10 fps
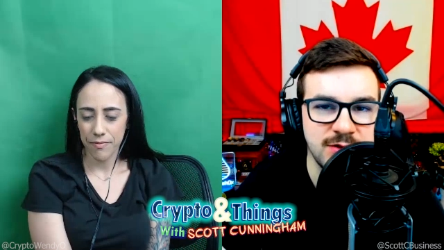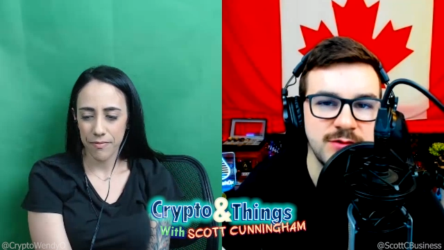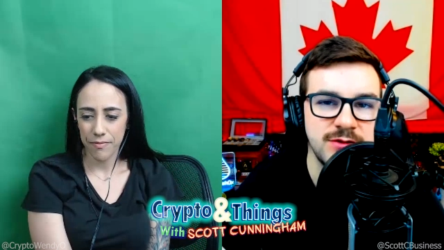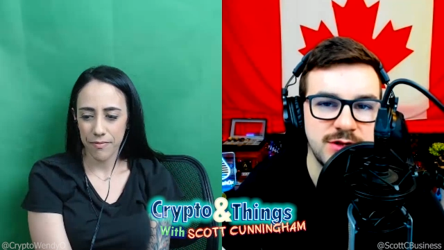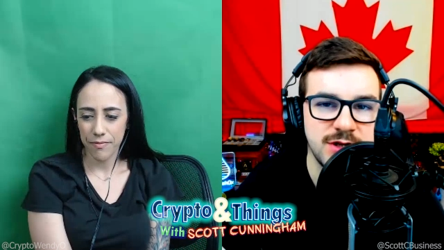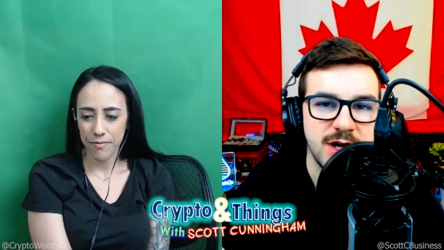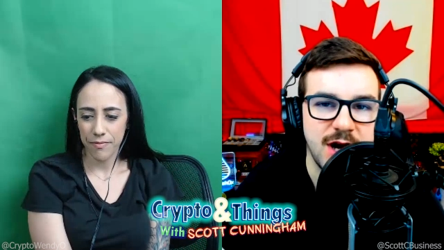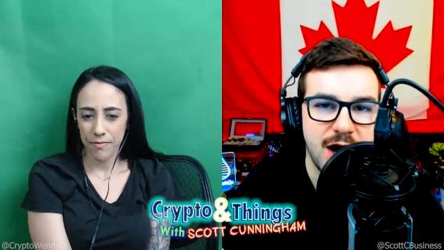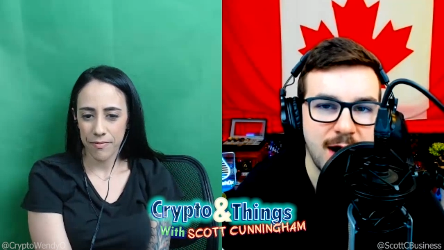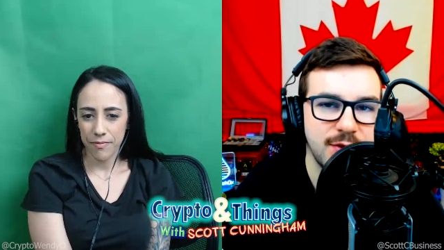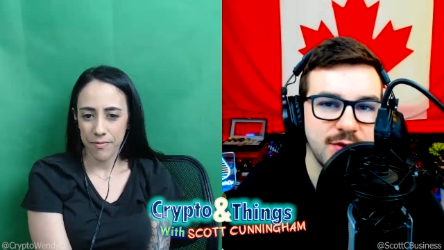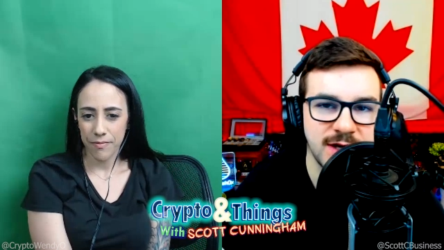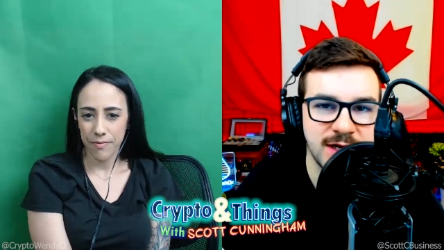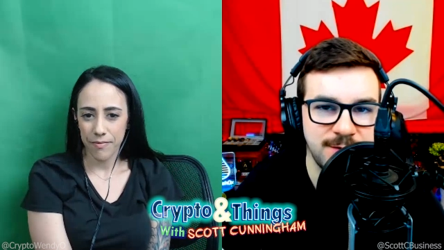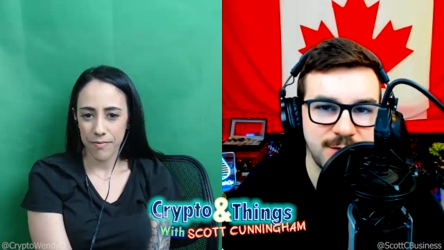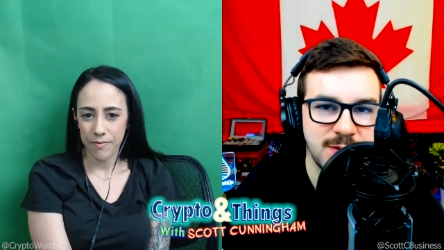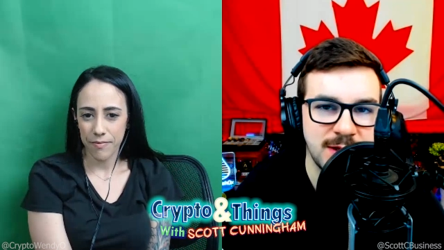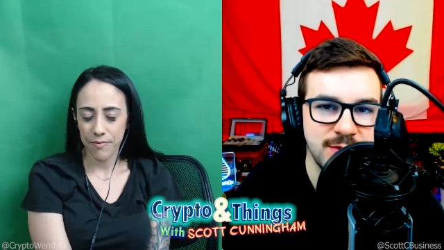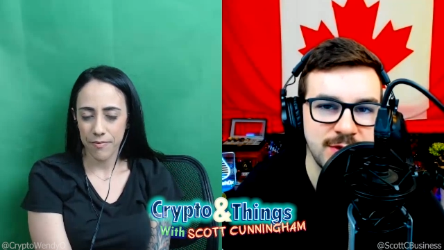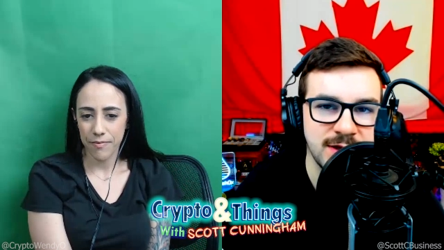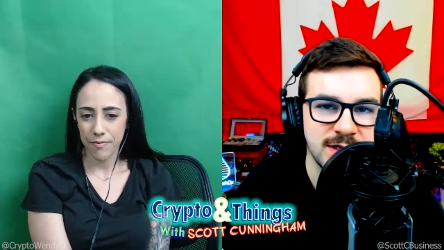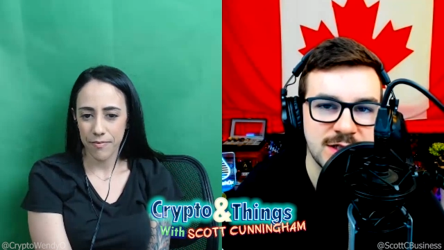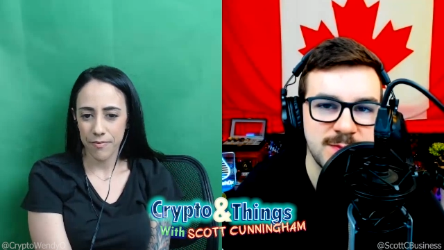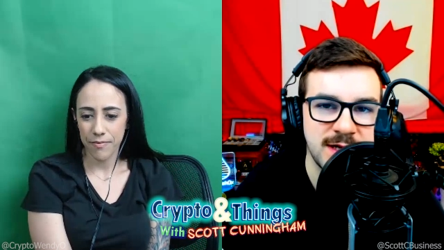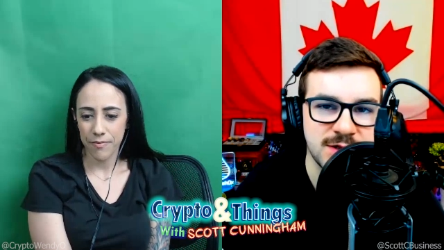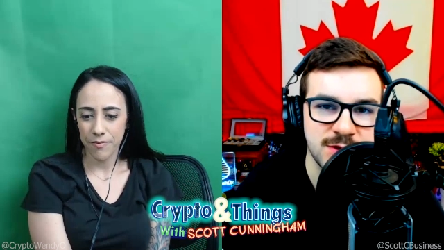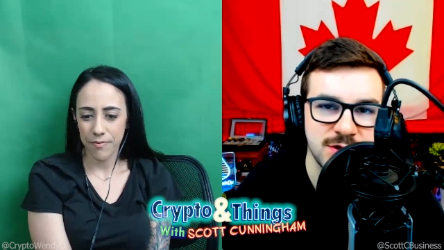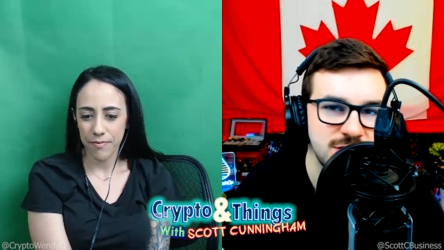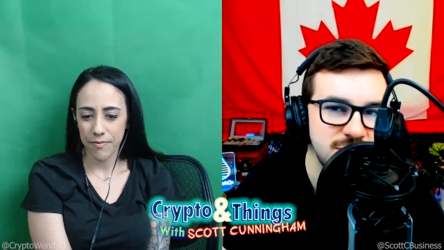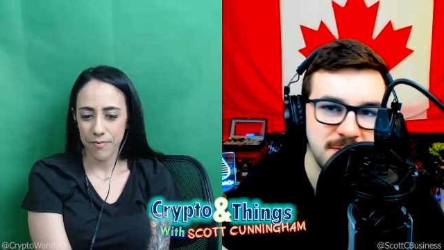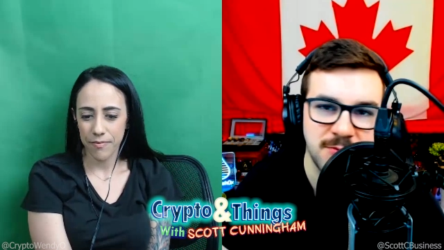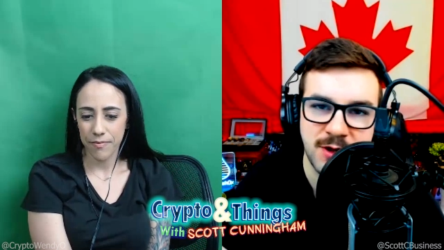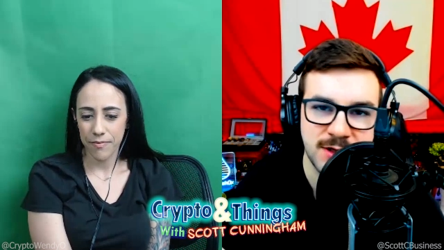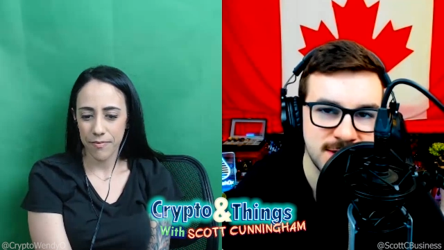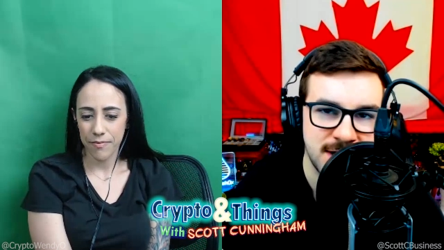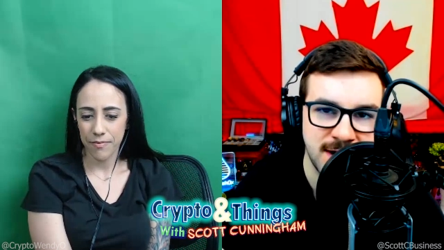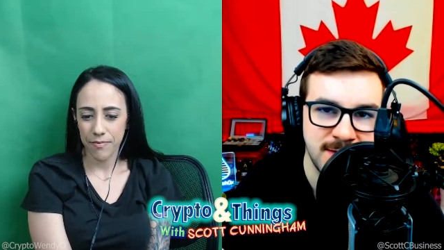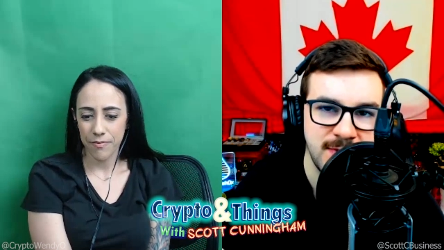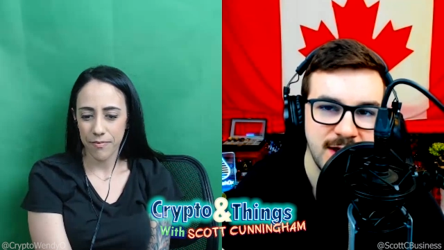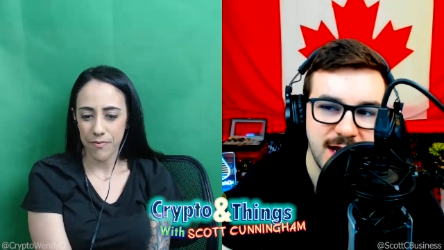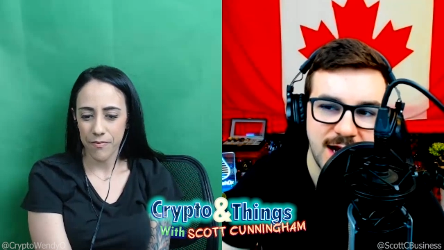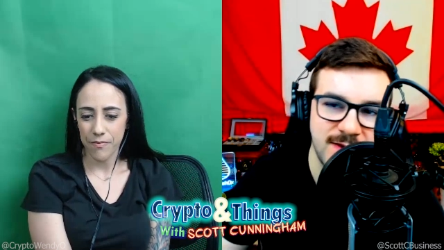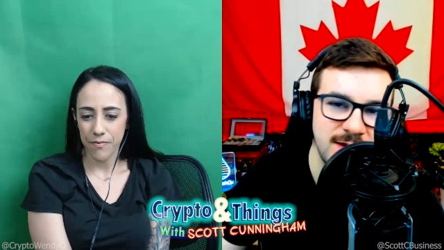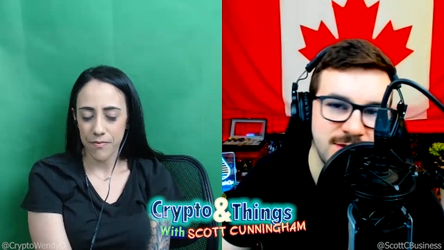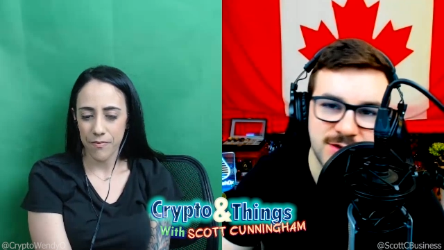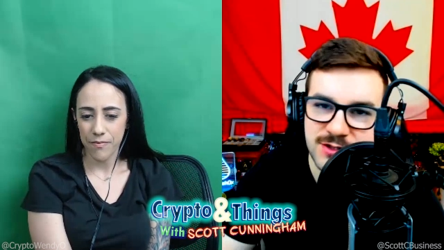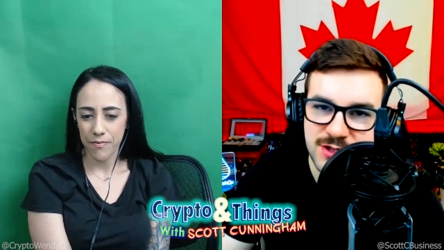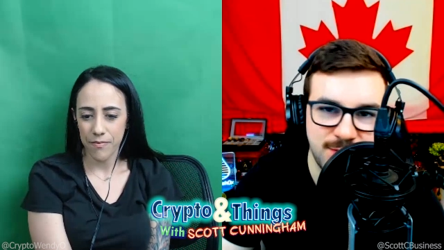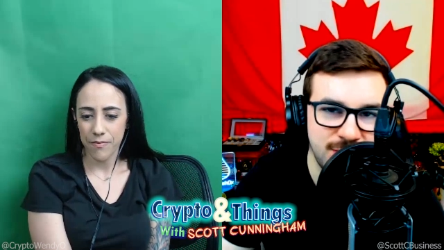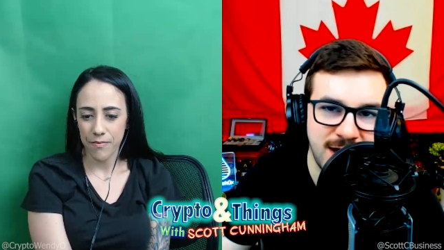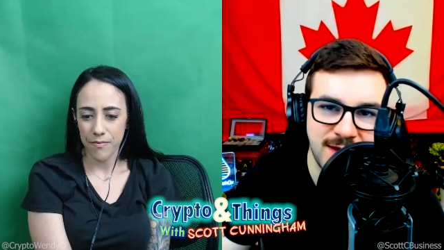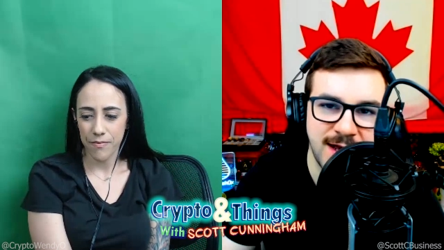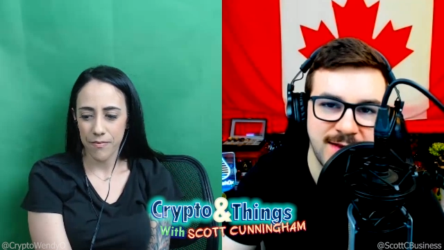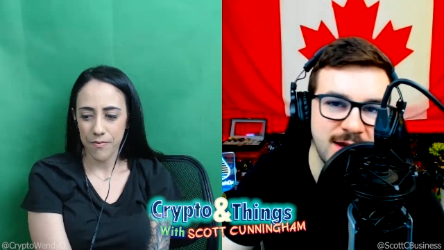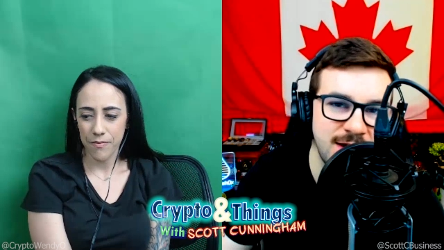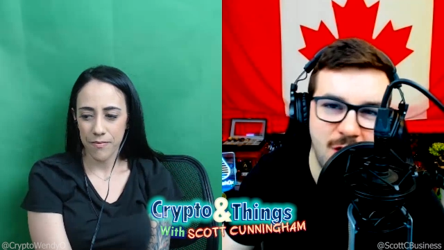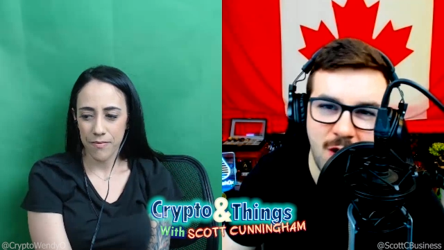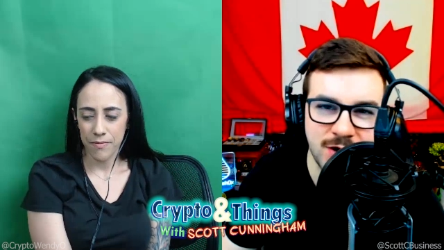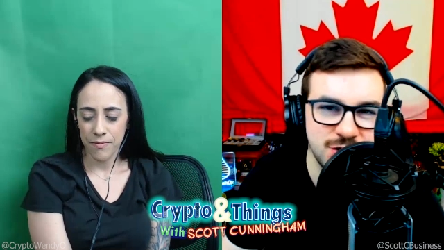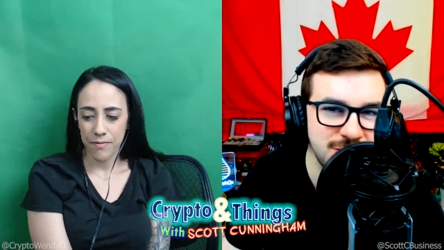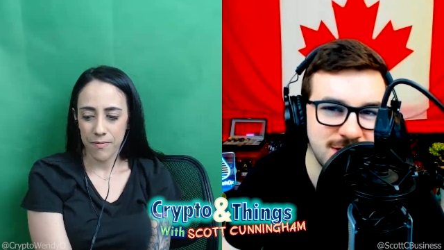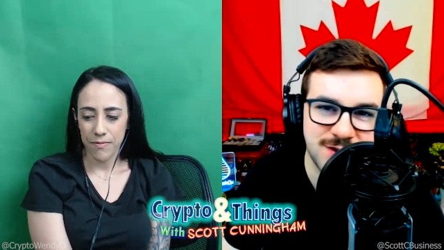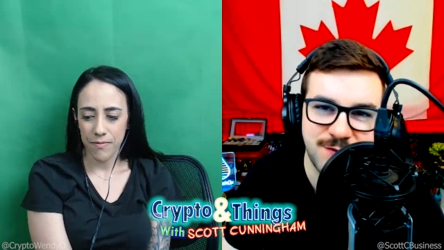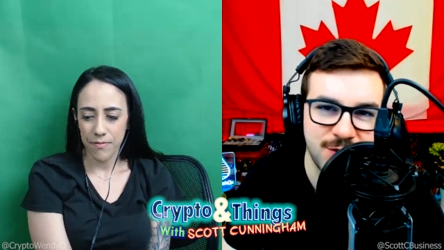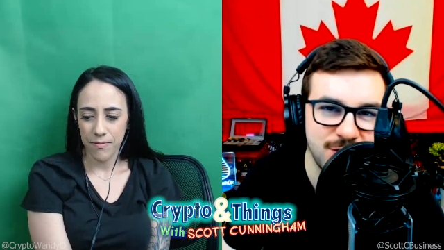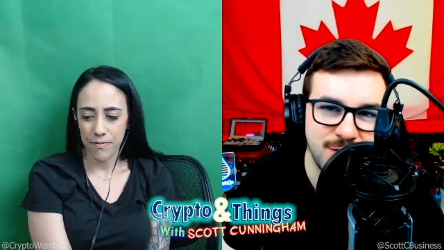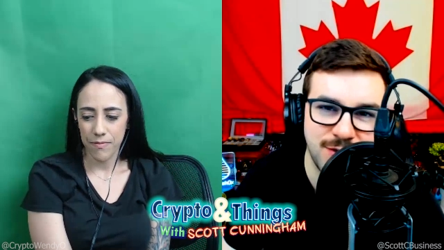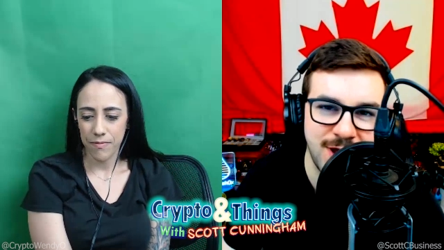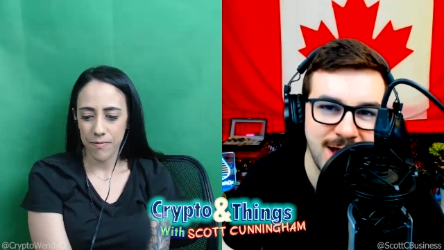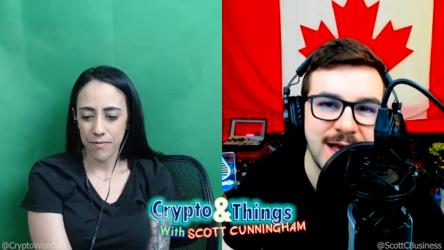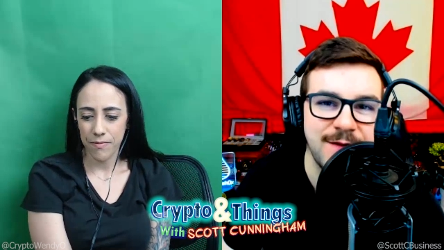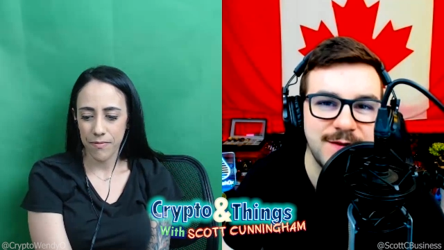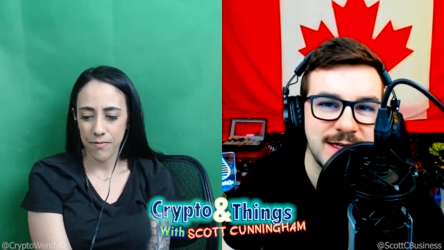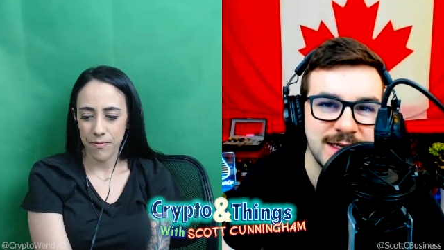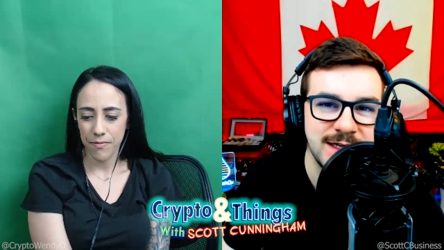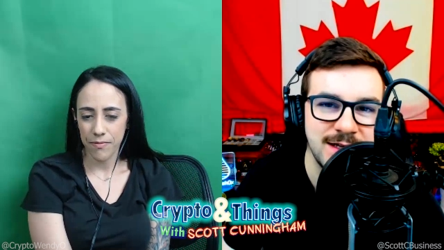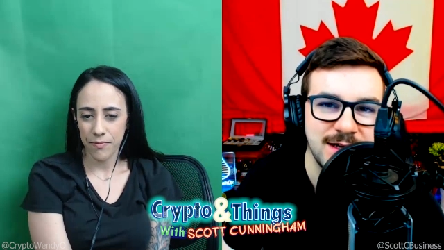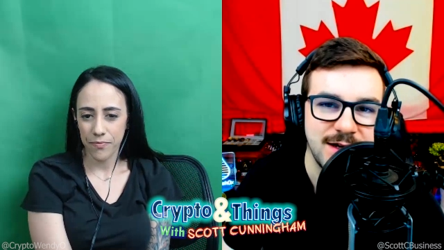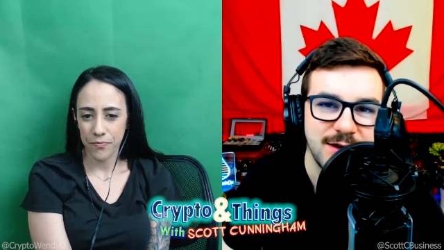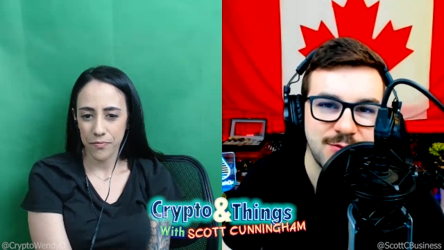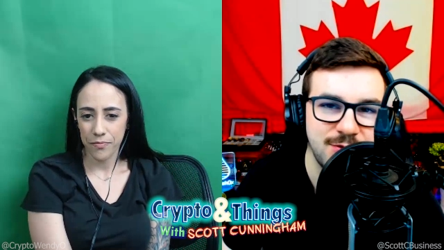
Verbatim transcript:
Speaker 1: huge upgrade for people in this space where you just do it one time and then you can just apply that like a non-transferable N F T